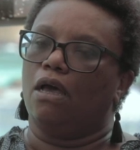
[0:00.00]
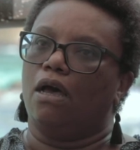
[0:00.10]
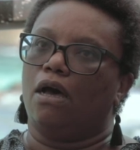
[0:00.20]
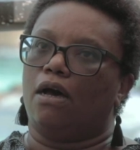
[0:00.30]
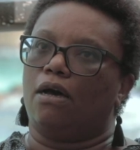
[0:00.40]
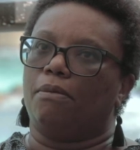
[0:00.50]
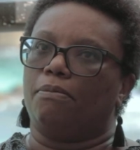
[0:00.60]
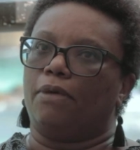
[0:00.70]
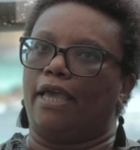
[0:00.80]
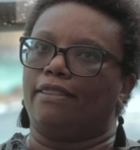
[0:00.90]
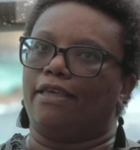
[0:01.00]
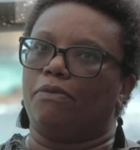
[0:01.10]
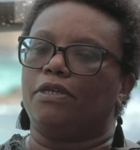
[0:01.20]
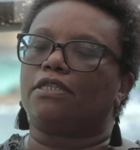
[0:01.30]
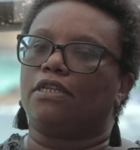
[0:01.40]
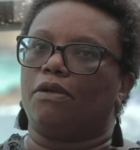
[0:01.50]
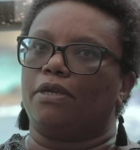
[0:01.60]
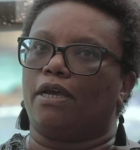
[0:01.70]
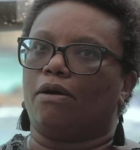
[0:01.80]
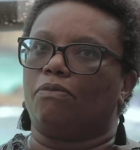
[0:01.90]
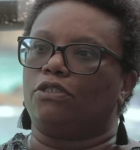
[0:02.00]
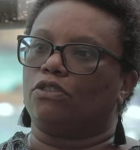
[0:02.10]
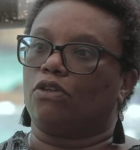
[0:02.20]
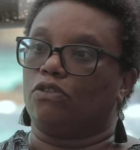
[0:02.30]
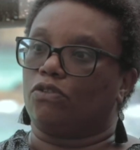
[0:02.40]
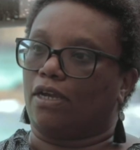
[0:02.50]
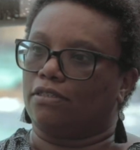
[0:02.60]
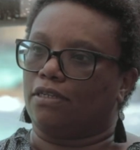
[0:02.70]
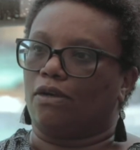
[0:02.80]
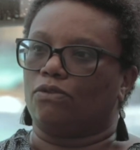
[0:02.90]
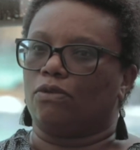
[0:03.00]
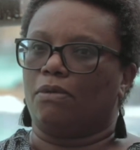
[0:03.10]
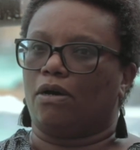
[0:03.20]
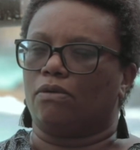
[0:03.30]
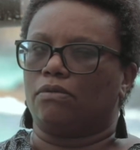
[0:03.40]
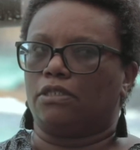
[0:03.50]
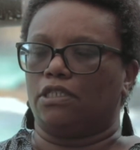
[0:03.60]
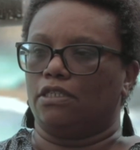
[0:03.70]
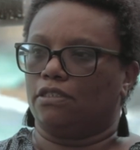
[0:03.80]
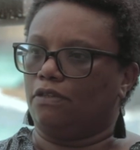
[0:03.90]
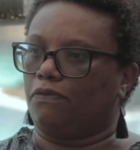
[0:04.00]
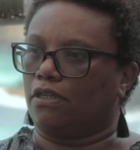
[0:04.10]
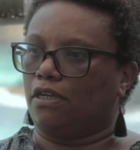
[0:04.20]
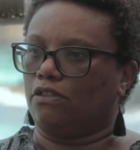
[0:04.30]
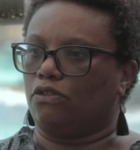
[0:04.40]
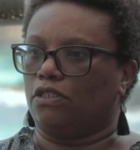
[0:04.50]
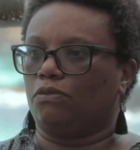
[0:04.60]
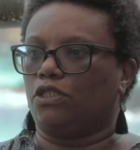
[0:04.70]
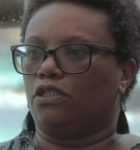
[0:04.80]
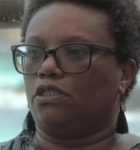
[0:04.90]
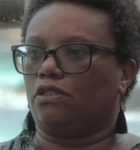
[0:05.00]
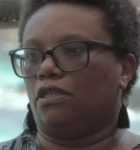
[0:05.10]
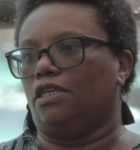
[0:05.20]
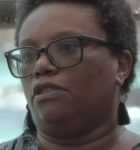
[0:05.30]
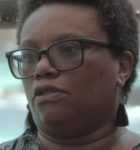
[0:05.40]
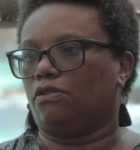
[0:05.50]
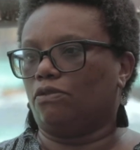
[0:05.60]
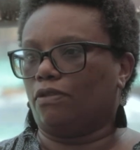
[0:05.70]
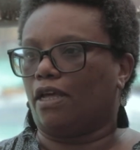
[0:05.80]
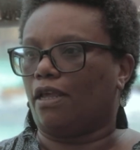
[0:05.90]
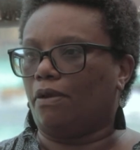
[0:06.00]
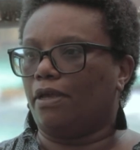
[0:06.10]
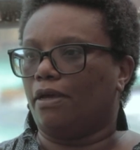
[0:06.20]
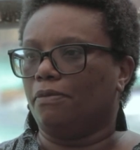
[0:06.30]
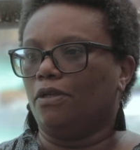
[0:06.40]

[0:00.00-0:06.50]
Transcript: And there is an area which is contracted out to about 6 different countries, which is east to that area.